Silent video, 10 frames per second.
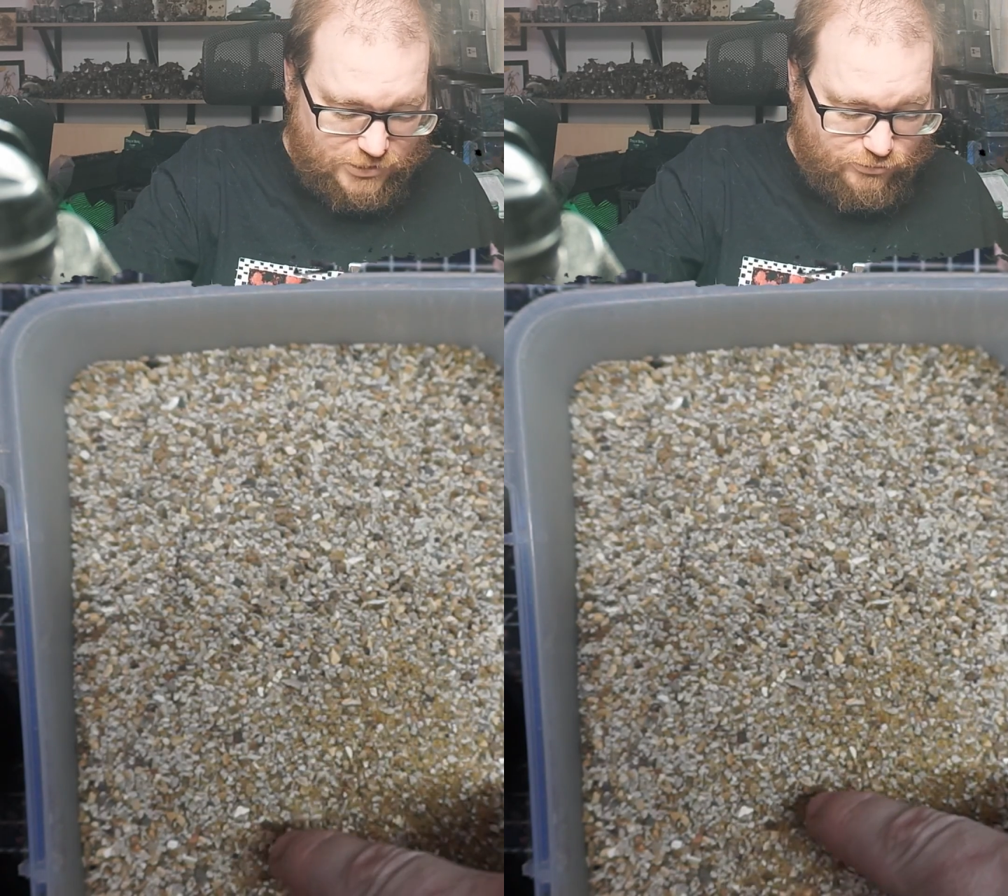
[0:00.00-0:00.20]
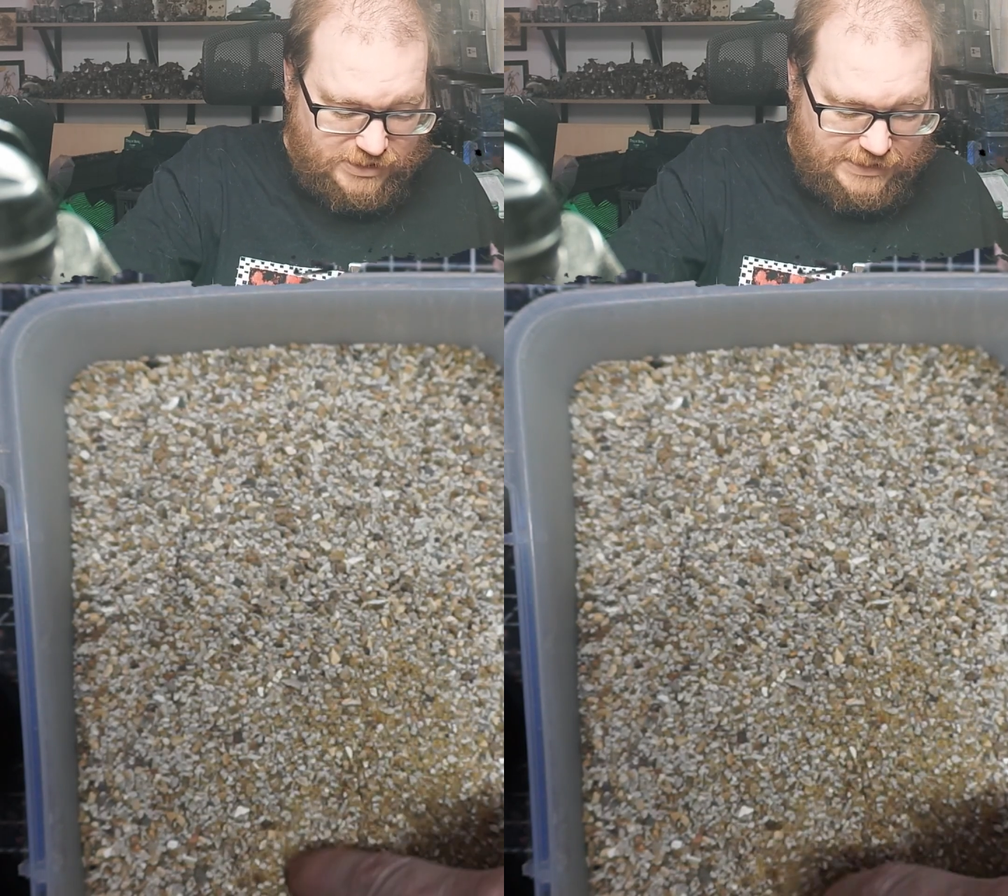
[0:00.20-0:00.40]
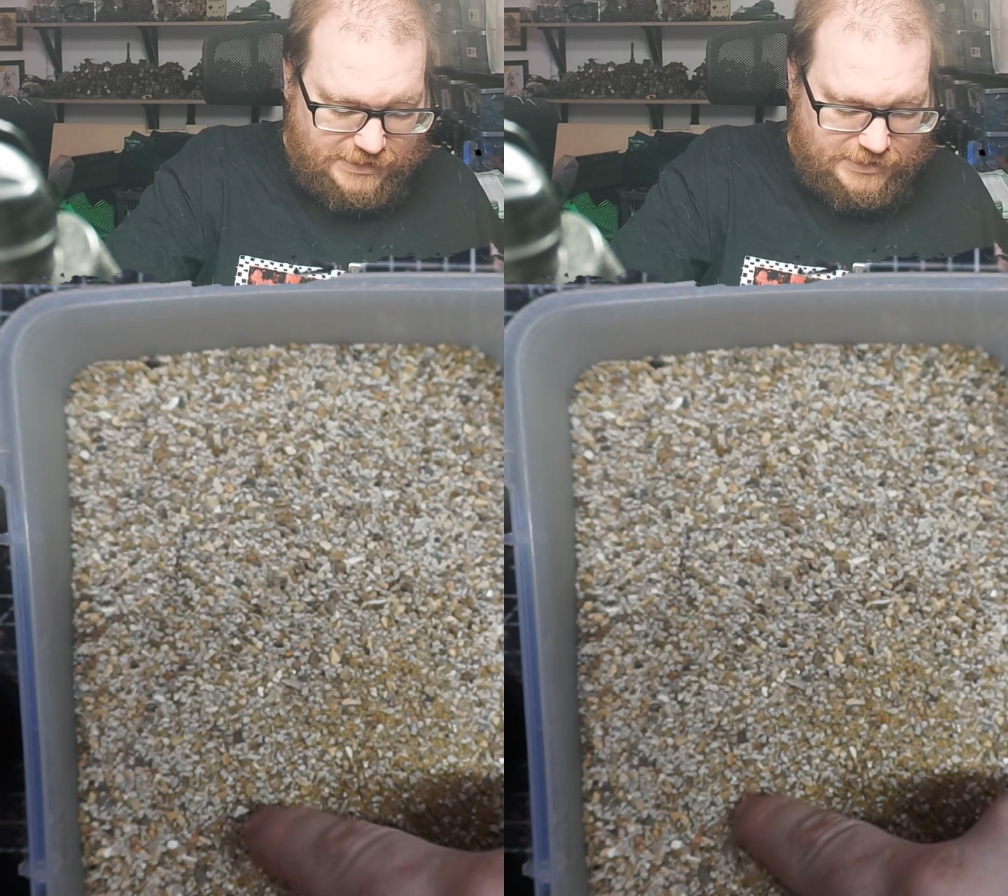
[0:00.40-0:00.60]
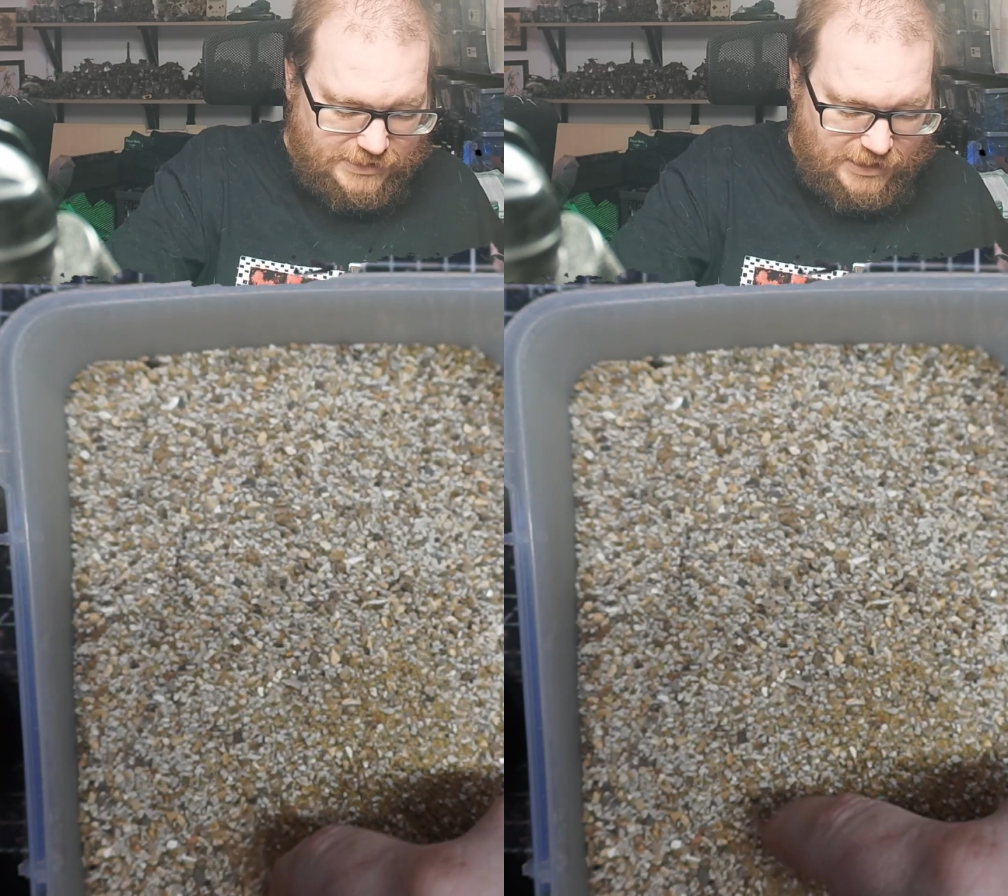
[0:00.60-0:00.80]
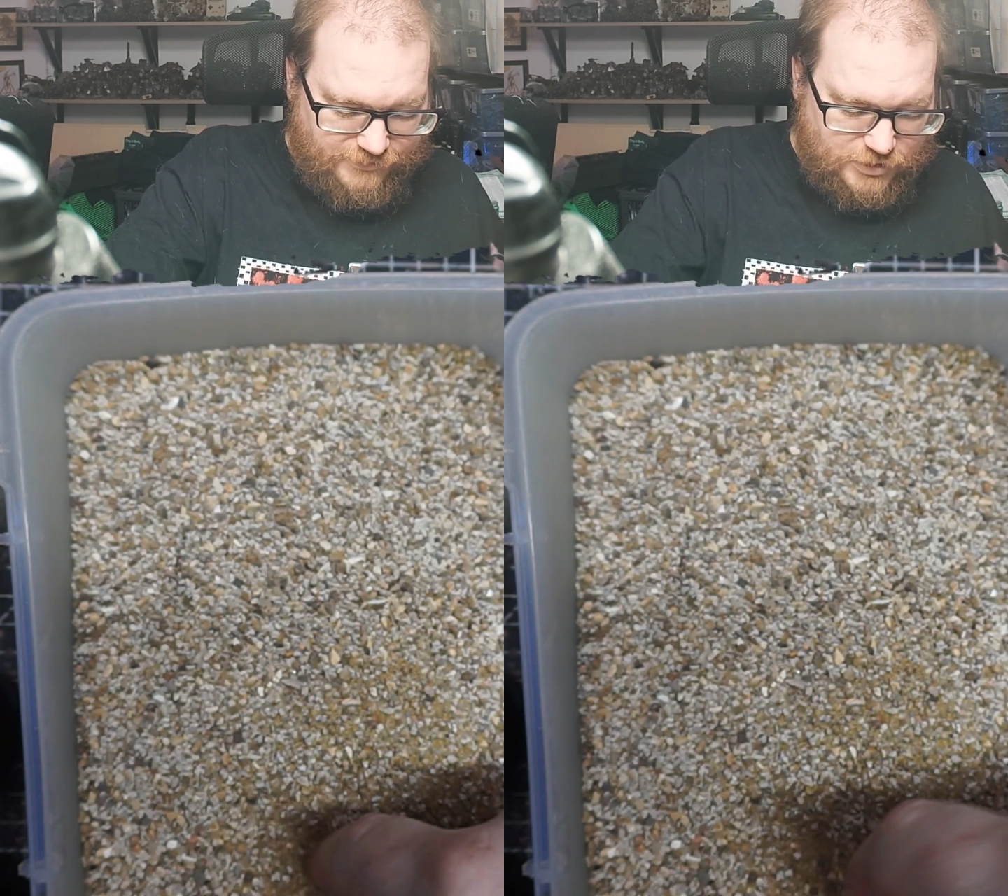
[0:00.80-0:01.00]
and a really
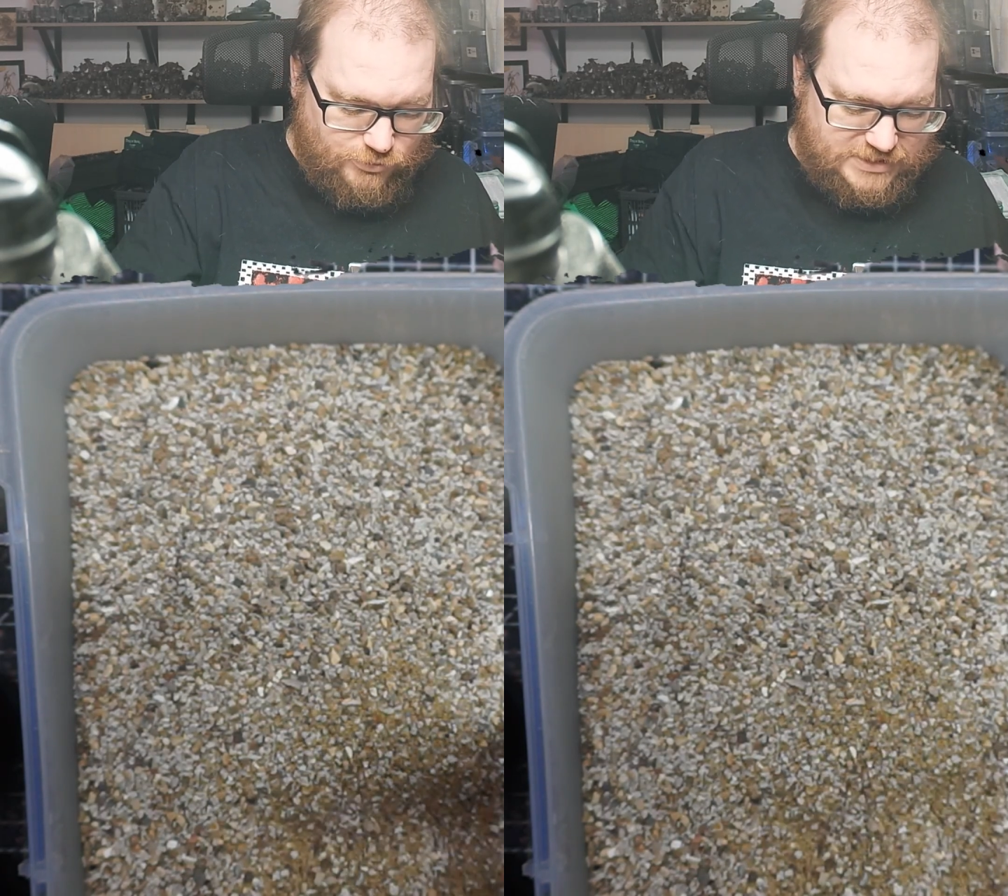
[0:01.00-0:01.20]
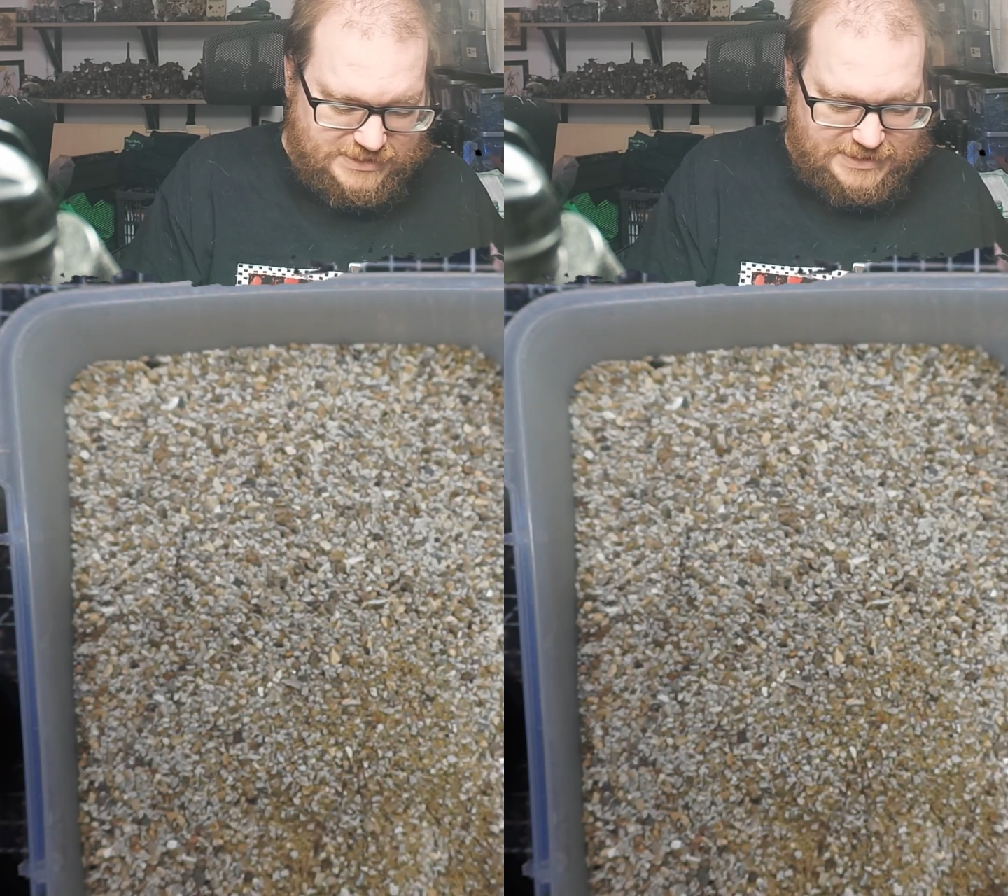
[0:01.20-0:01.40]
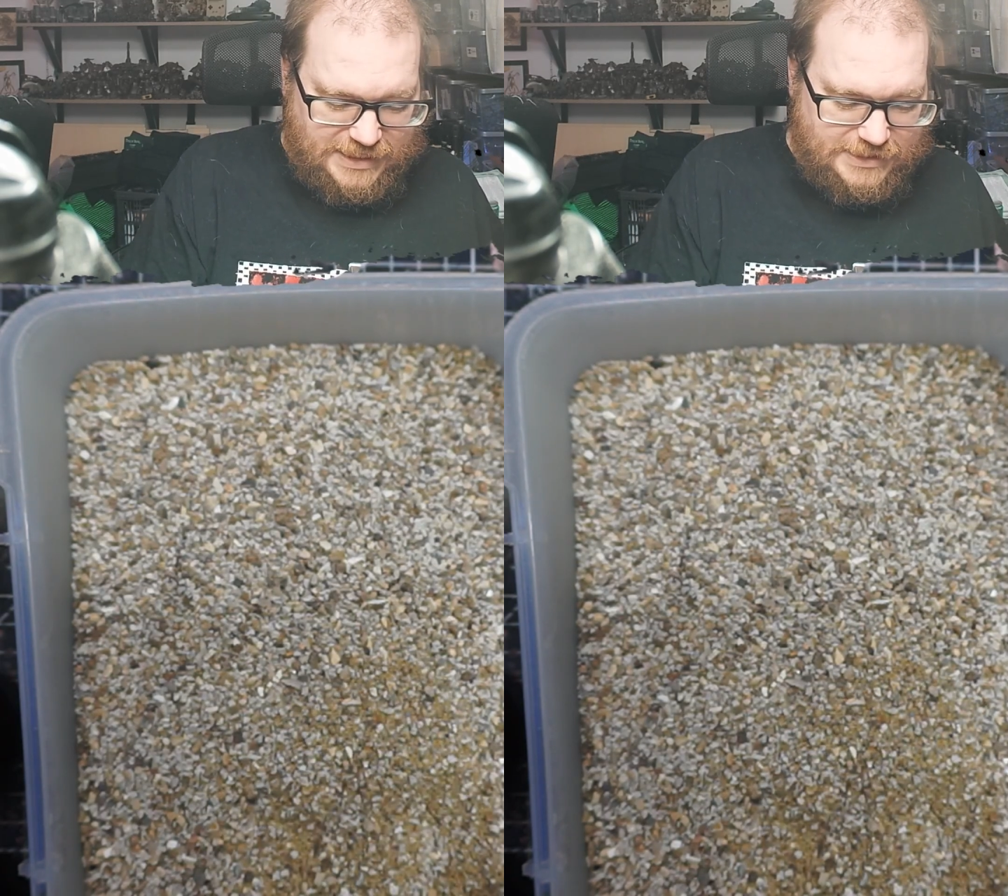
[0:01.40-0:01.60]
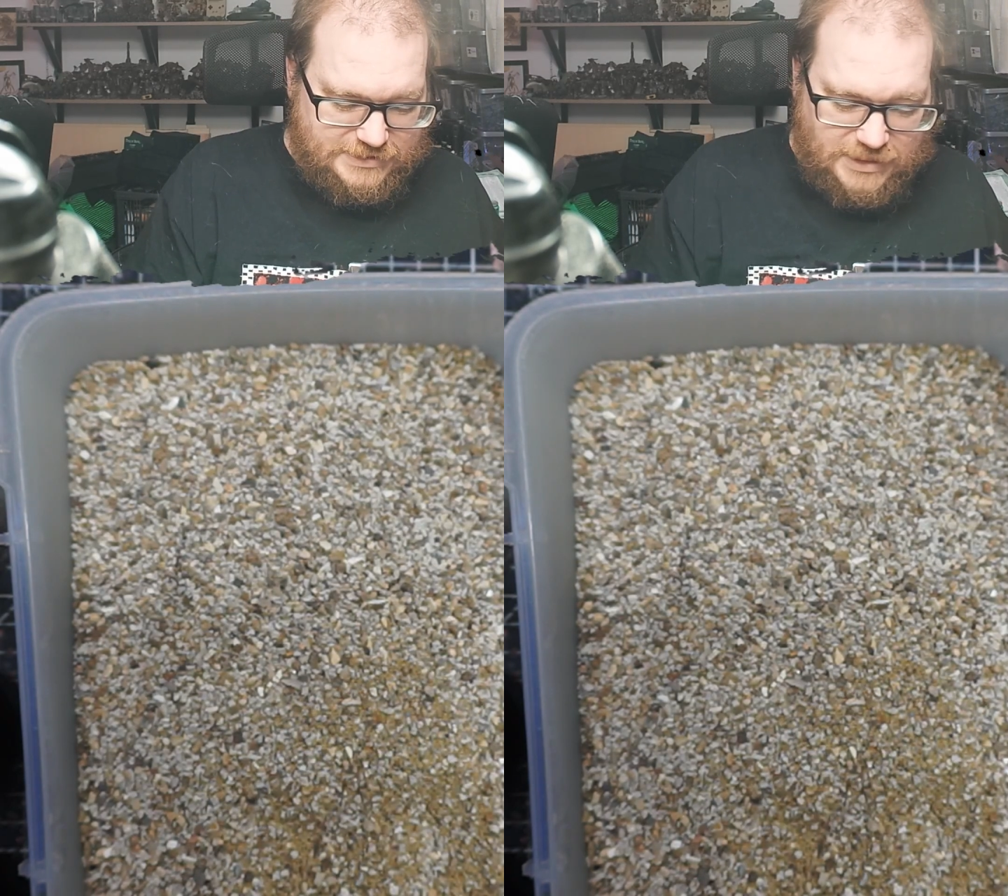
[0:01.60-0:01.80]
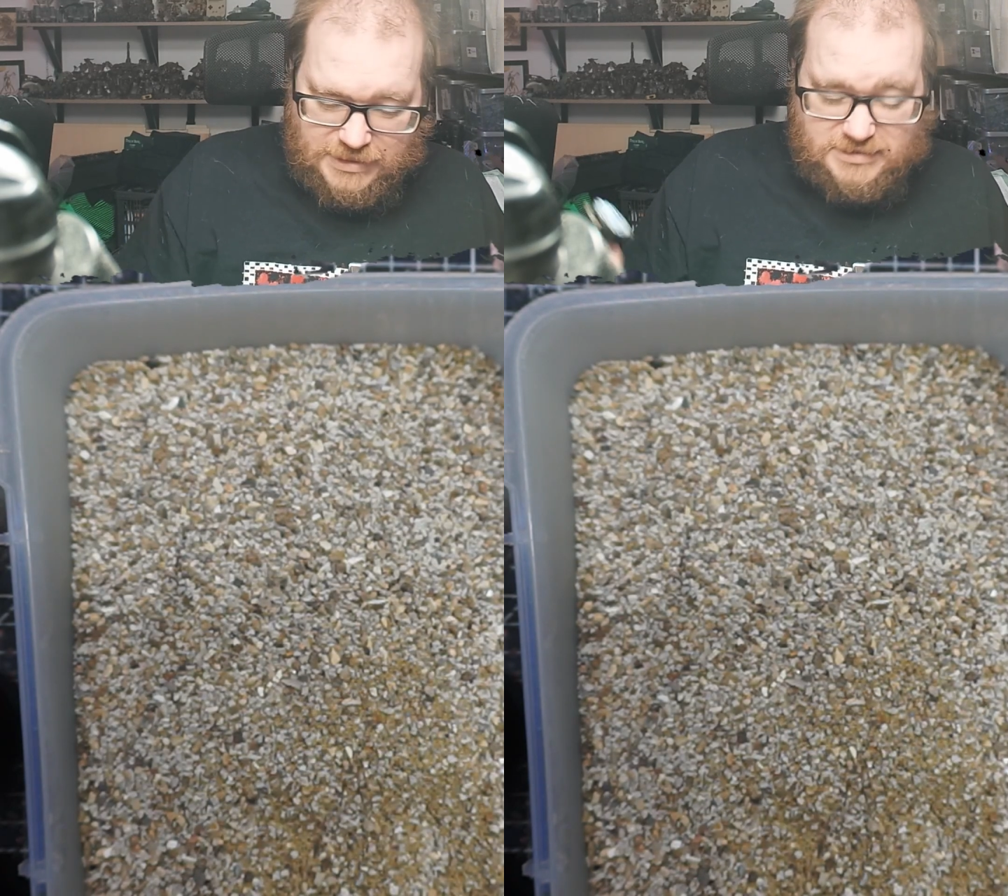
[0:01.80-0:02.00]
heavy gritty sand.